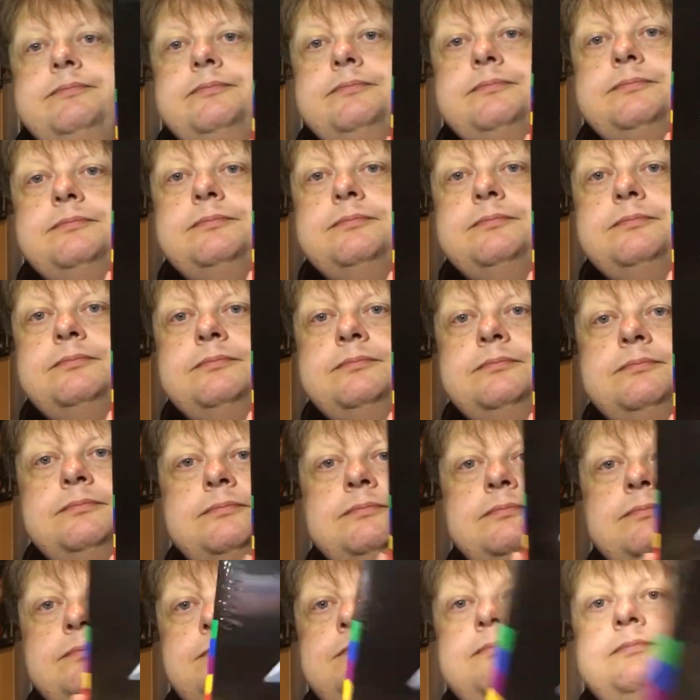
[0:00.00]

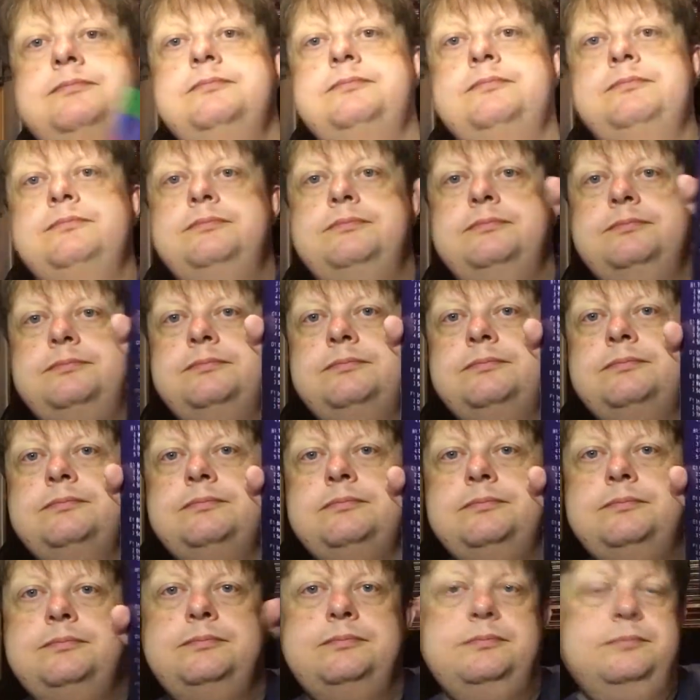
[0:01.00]

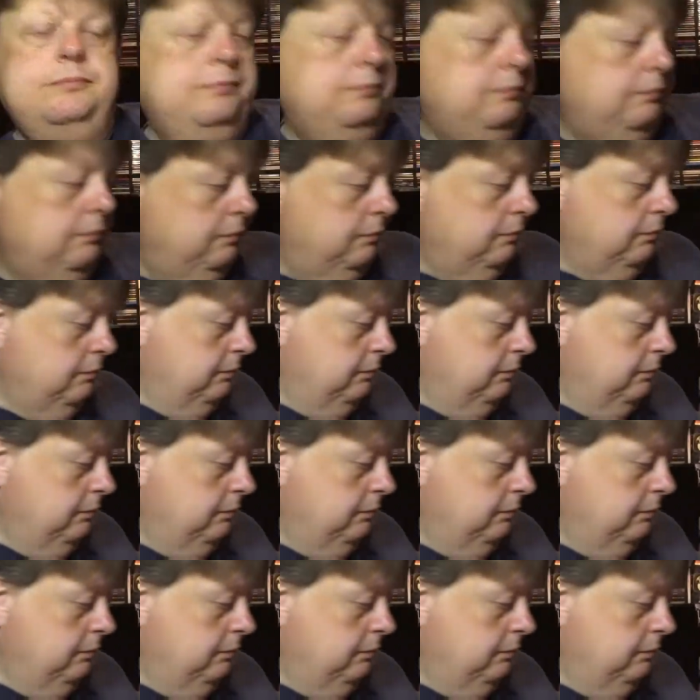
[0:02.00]
Nobody speaks.